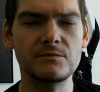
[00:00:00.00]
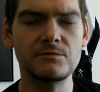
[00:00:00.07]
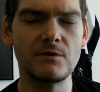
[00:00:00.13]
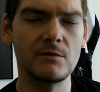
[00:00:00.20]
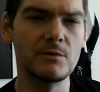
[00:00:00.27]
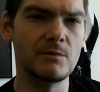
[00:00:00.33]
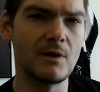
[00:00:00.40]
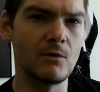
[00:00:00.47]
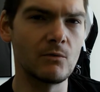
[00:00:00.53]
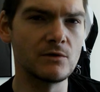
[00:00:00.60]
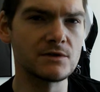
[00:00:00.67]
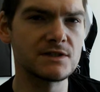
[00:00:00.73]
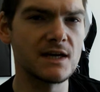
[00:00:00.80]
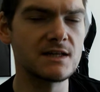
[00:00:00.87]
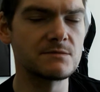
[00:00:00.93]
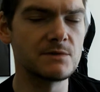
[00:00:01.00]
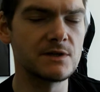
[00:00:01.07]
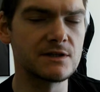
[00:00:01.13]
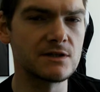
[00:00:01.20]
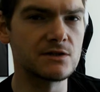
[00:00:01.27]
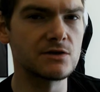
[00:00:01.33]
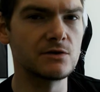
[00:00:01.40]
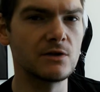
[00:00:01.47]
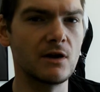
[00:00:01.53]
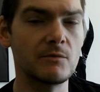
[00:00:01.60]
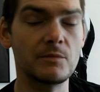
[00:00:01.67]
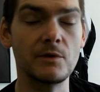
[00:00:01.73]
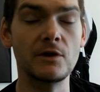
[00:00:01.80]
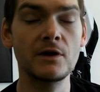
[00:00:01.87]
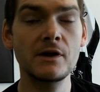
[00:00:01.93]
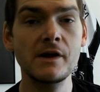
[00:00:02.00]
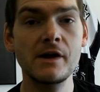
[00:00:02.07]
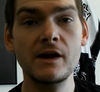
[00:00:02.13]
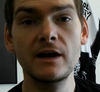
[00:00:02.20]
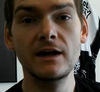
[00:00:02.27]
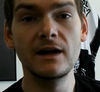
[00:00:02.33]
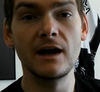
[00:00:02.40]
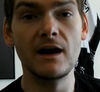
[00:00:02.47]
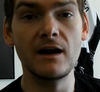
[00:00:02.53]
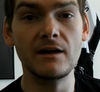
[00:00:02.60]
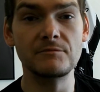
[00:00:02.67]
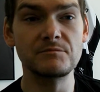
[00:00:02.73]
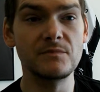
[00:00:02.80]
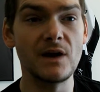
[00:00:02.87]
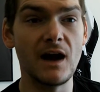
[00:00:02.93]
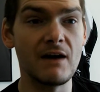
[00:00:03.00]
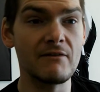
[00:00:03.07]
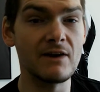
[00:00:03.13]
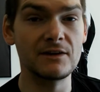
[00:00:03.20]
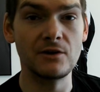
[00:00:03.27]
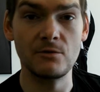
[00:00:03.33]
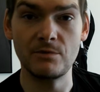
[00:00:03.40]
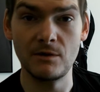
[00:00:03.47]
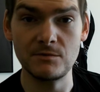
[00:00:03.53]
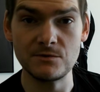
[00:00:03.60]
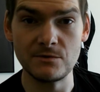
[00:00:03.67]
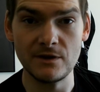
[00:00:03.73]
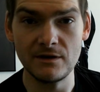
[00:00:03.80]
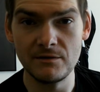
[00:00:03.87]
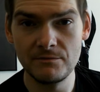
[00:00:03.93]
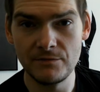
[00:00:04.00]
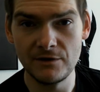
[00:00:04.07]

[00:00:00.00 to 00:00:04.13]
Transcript: probably about 1 centimetre too long, but I've had no problems with it.